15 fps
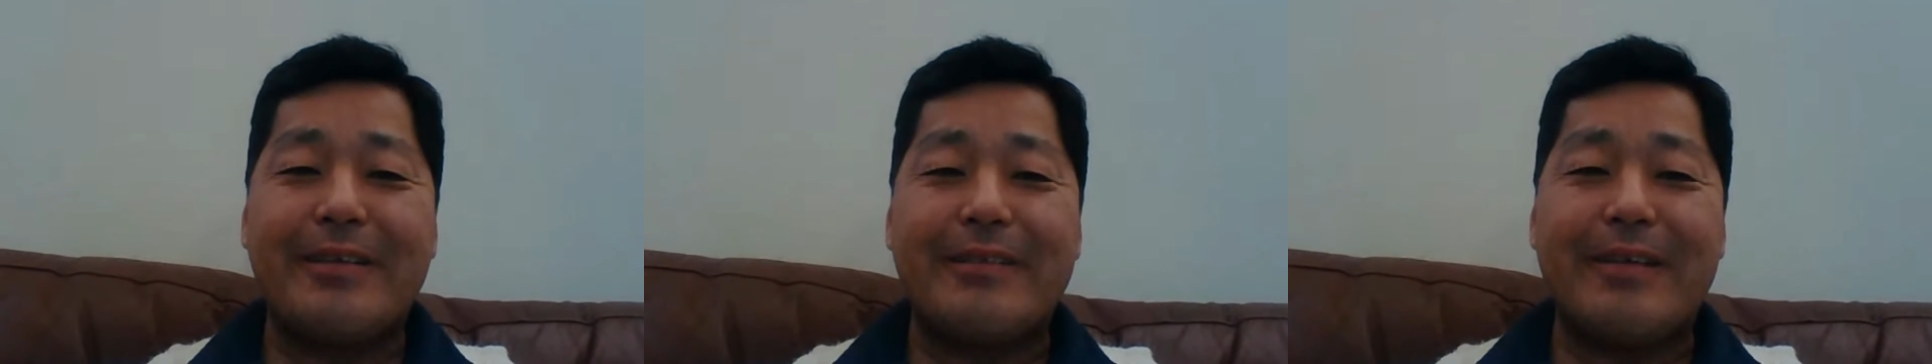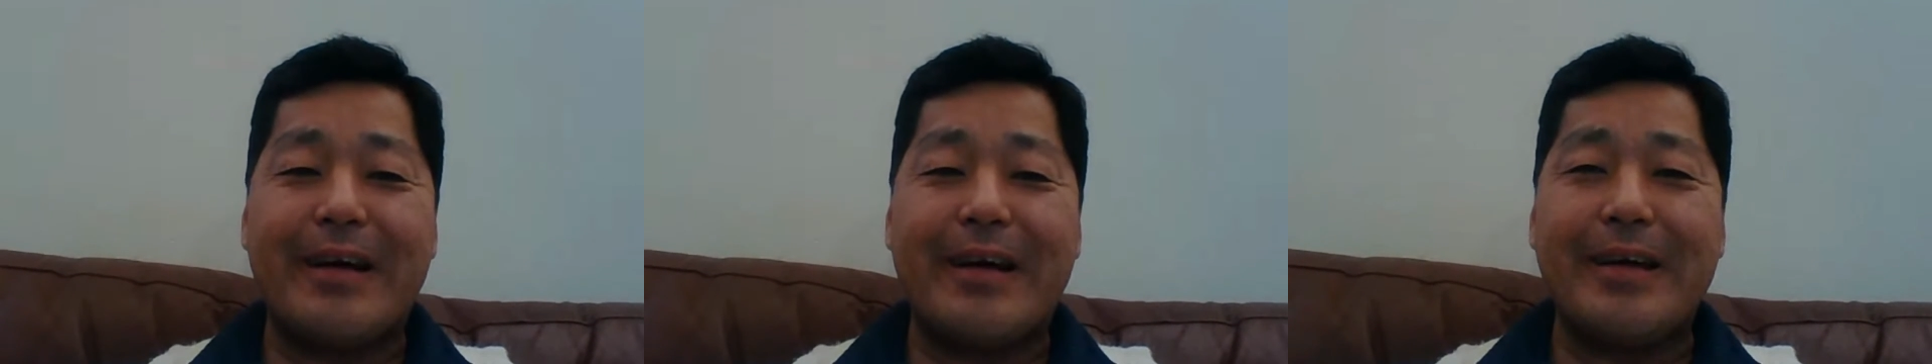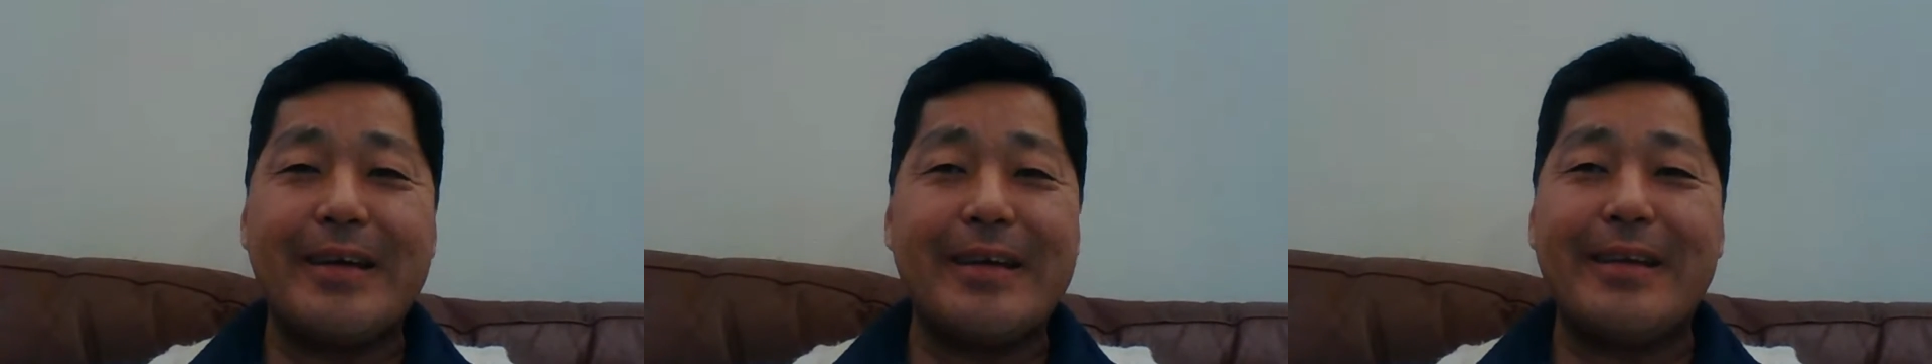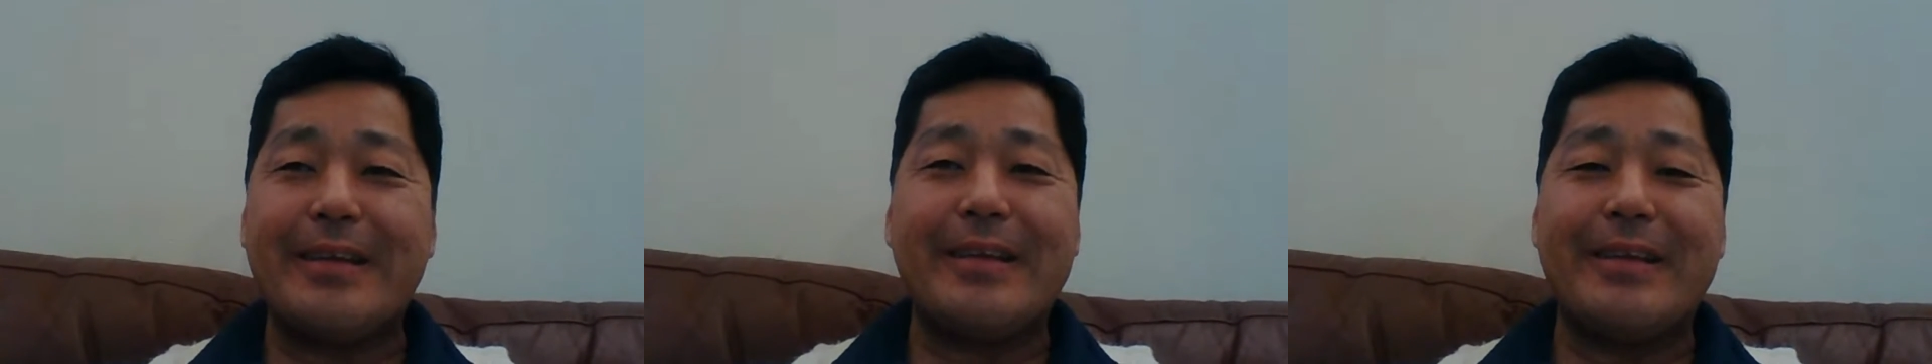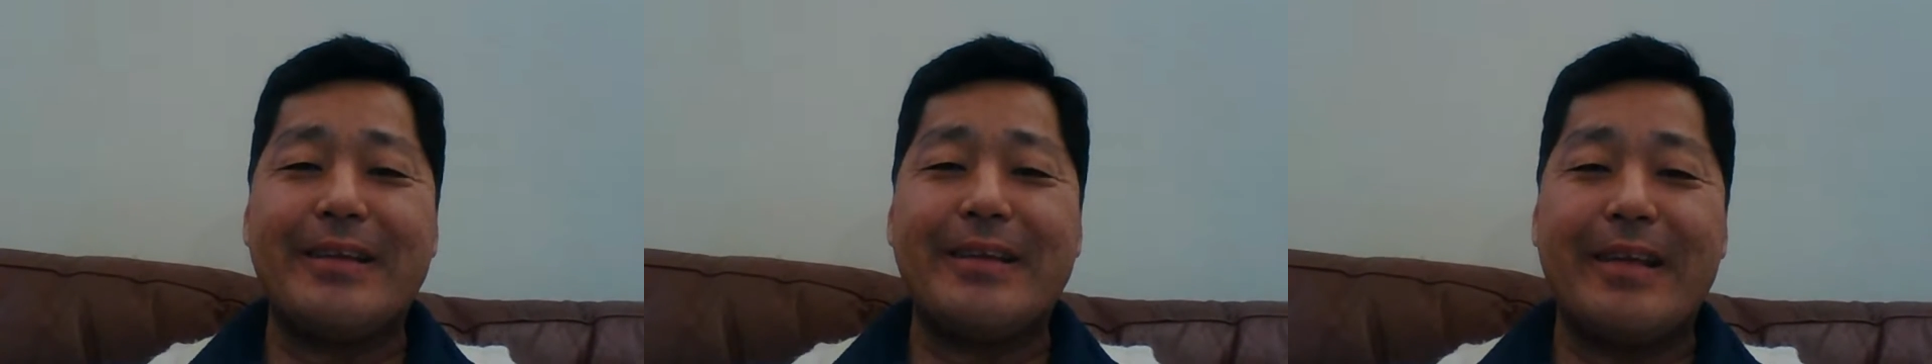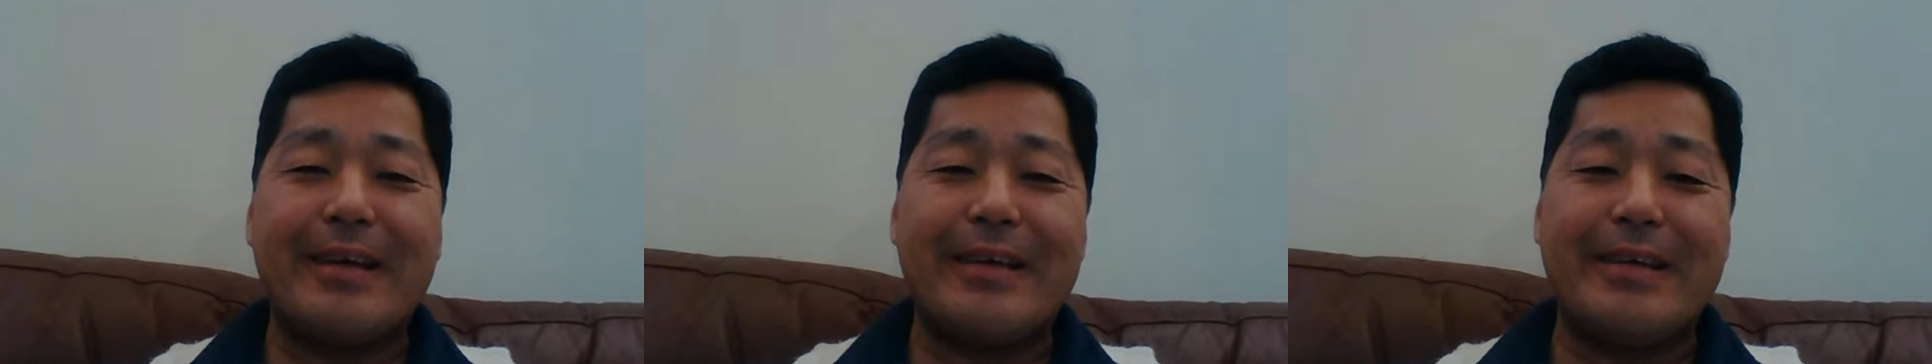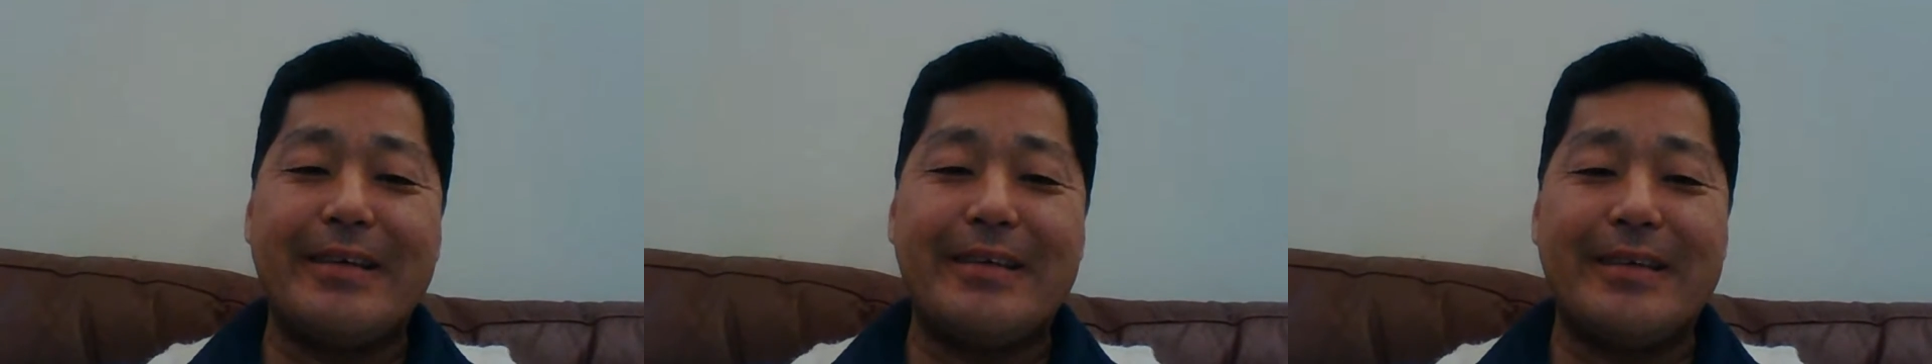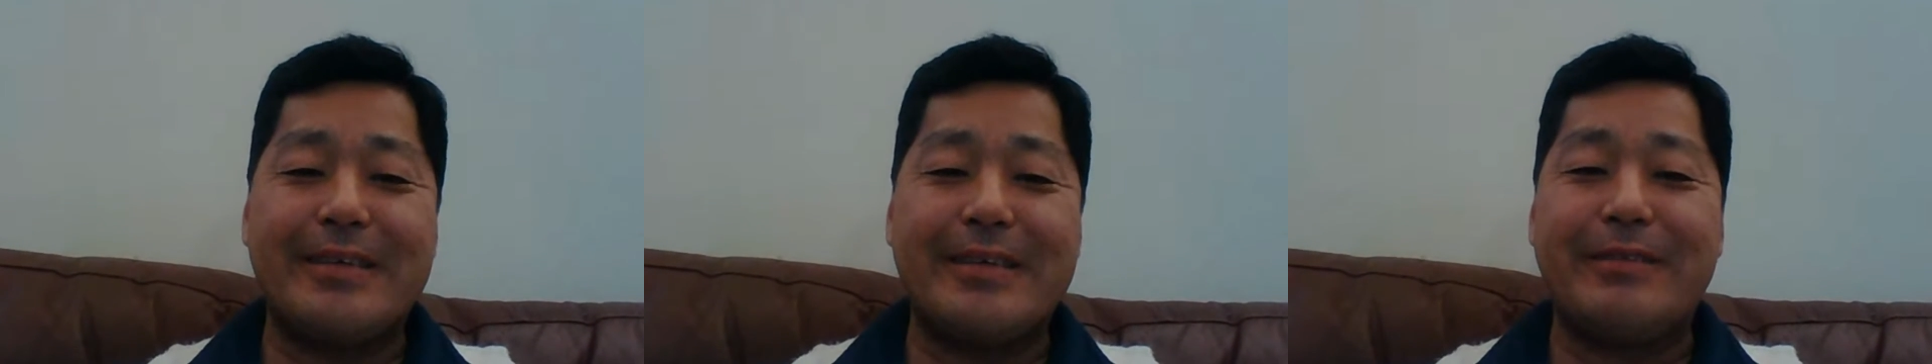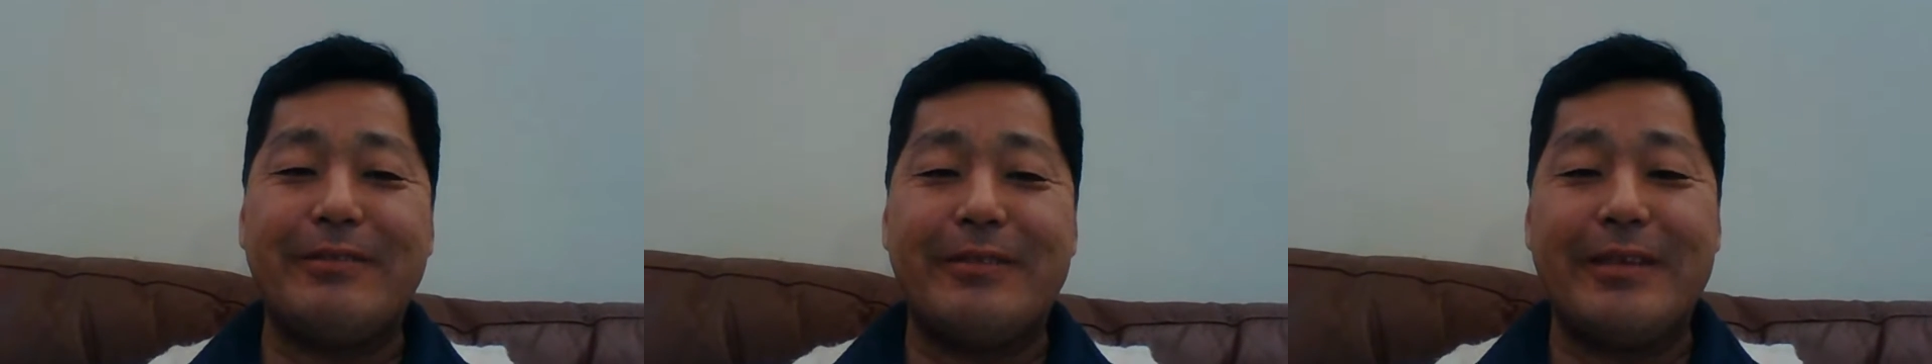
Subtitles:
Right? Like, it doesn't